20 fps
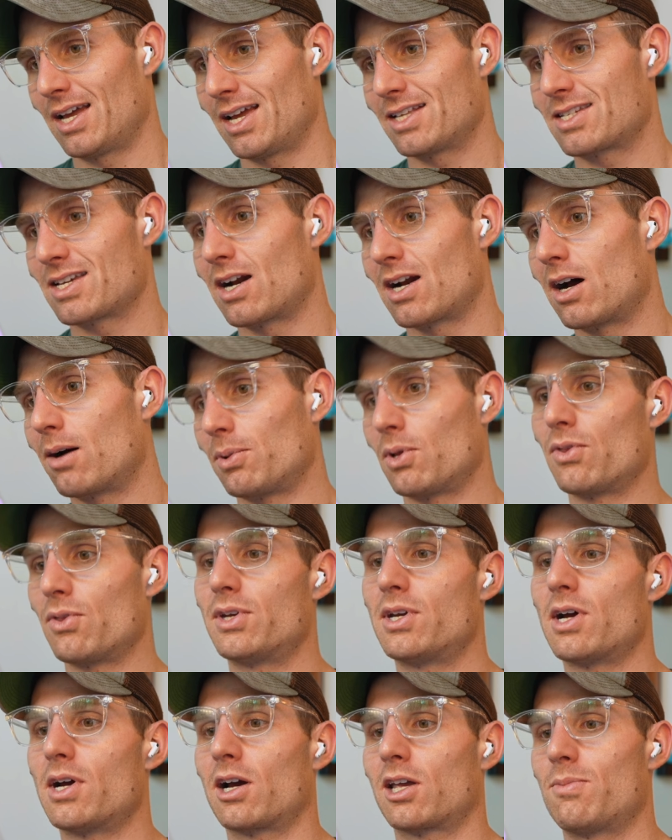It's going to upload
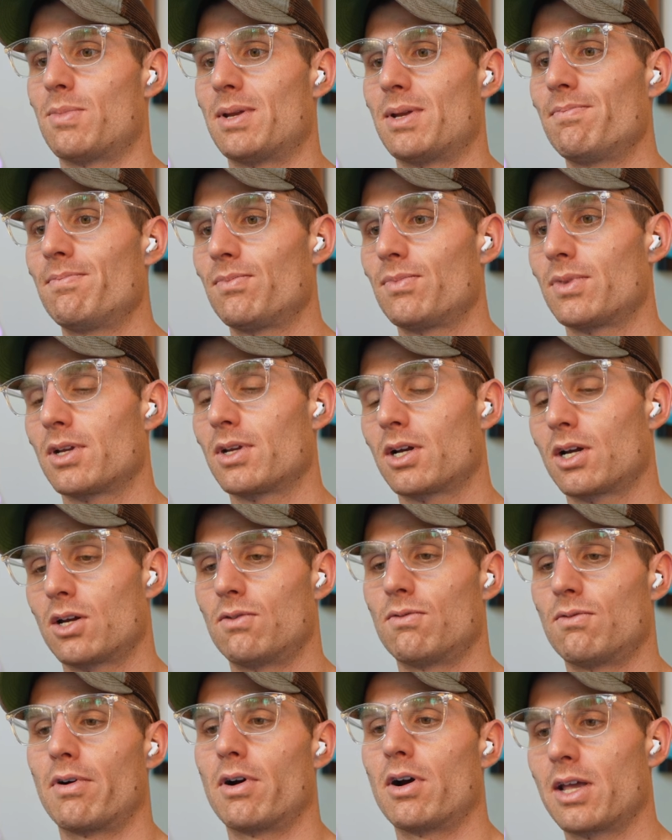the document
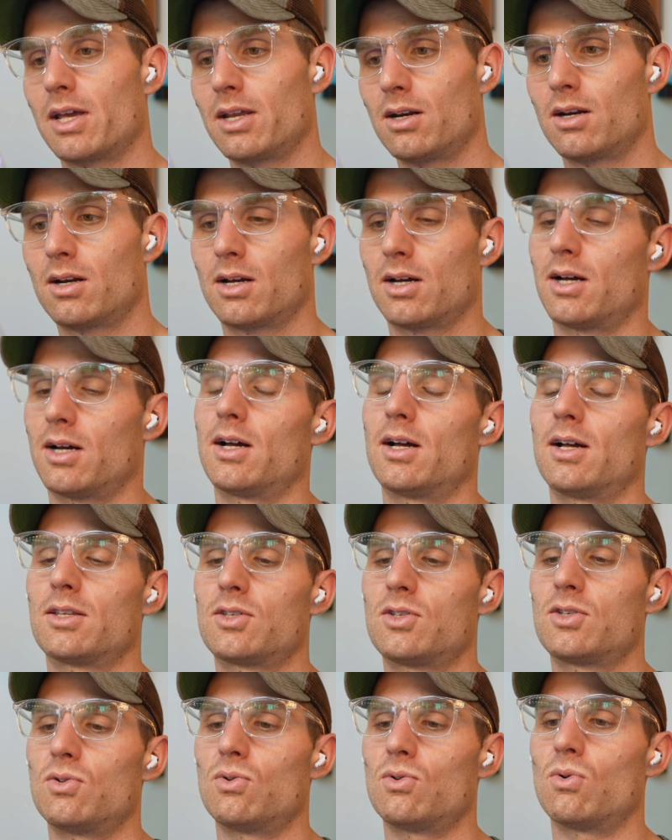convert it uh,
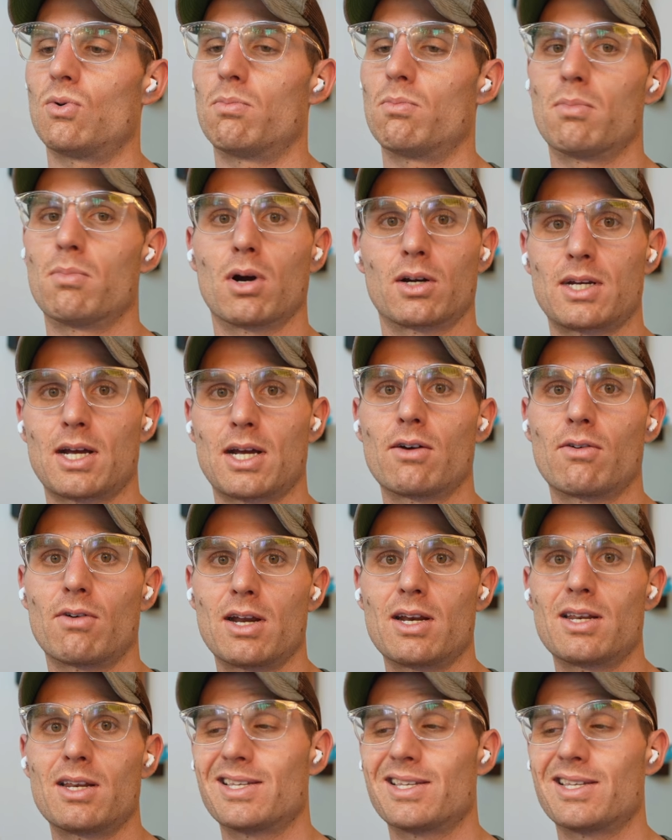to Markdown, right?